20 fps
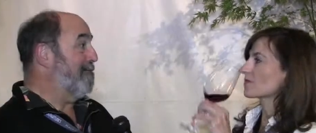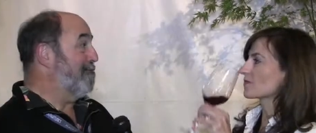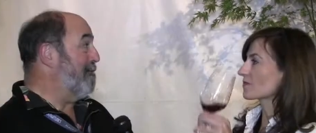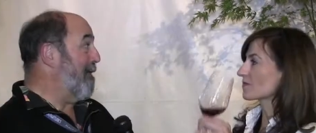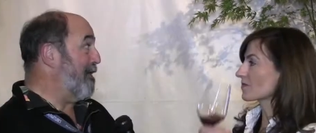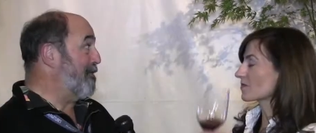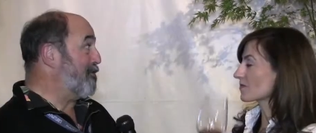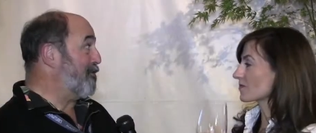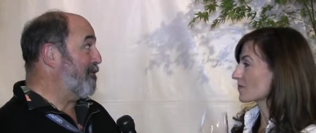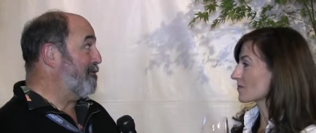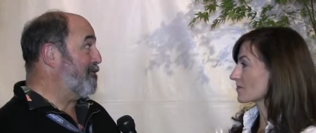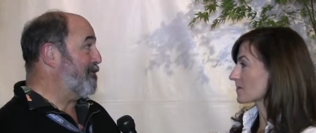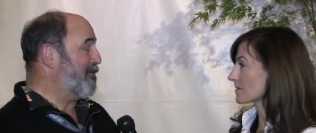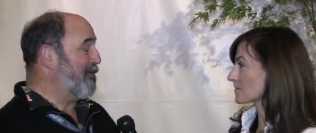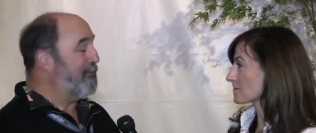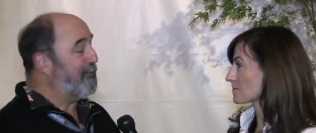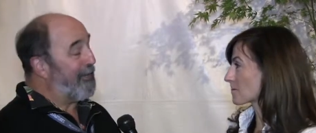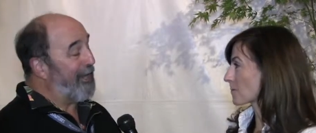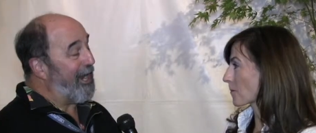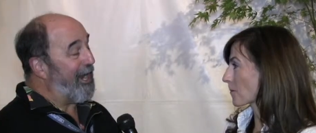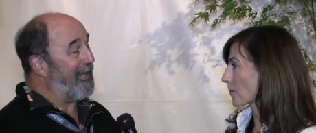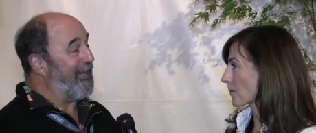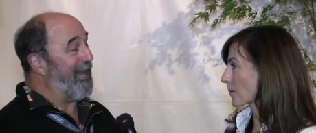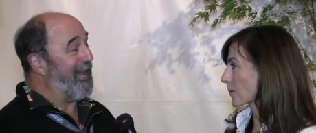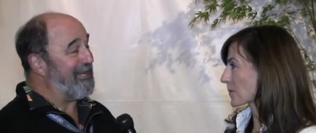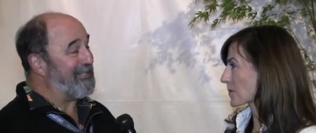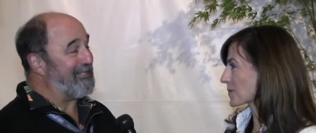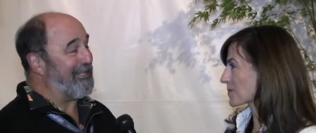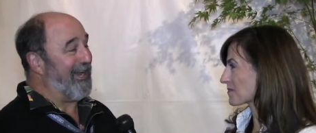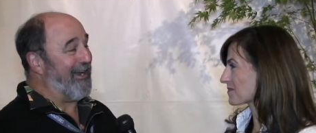Speaker 1: Mushroom soup we had
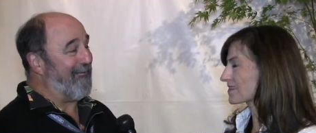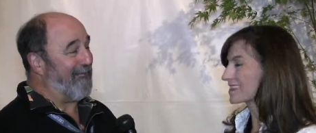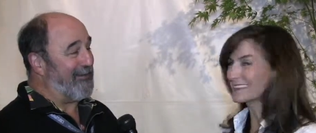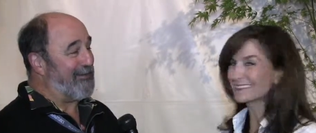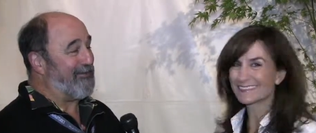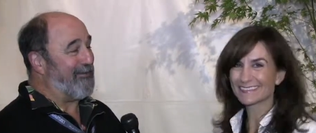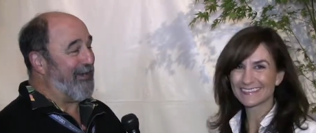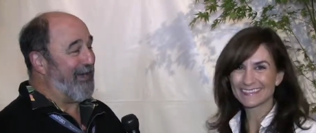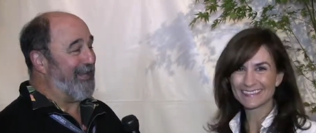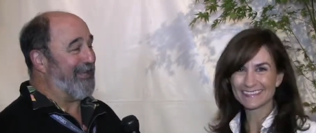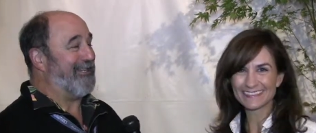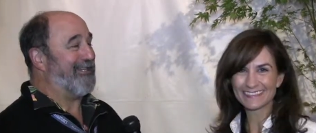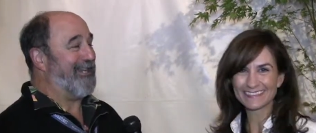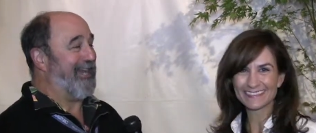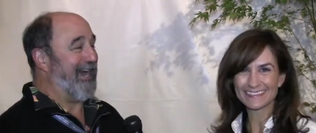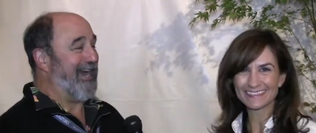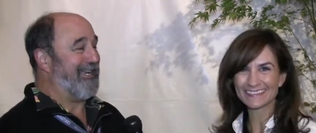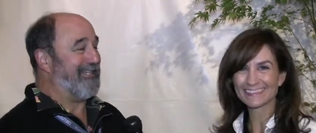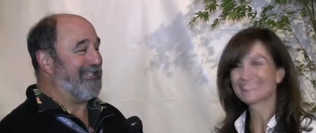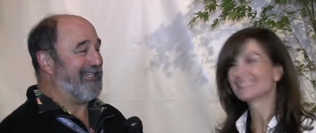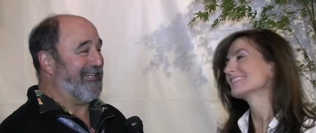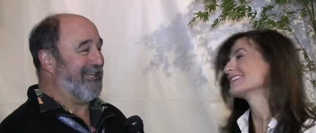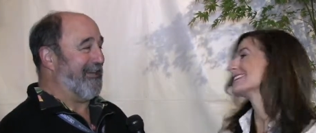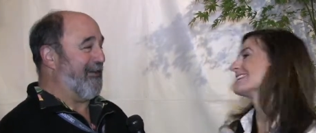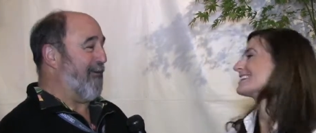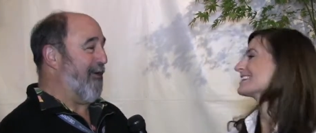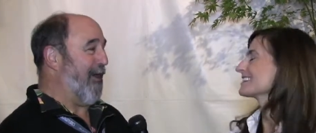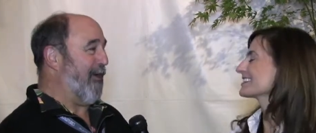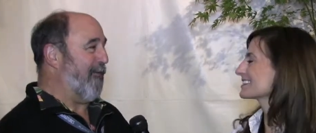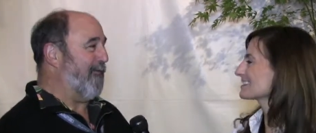last night was fantastic,
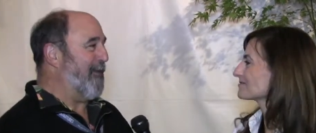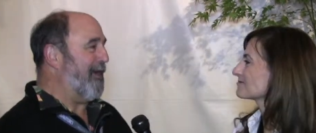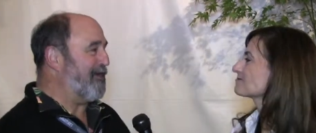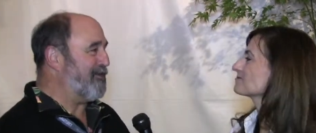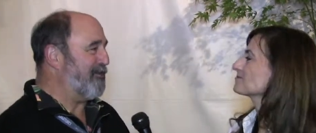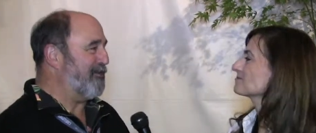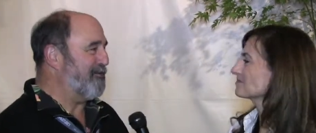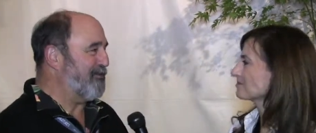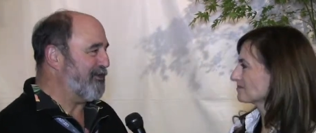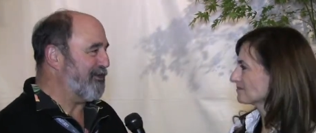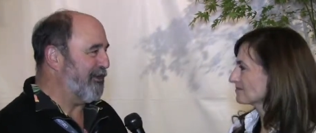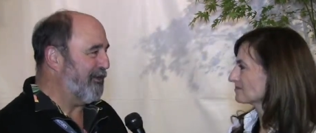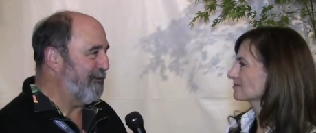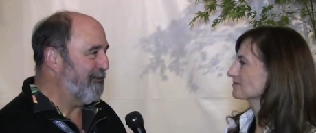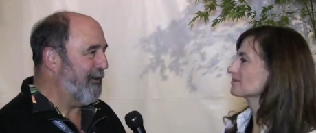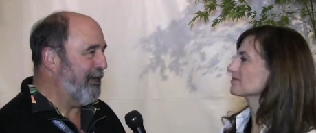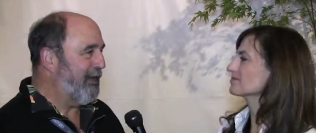wild mushroom soup.